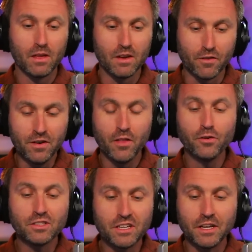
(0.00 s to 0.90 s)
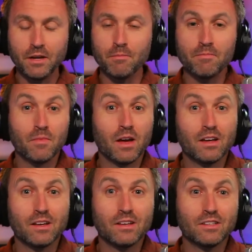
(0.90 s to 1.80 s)
if another team
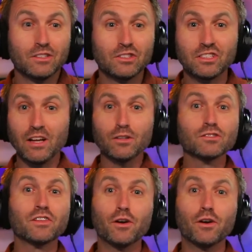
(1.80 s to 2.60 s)
sells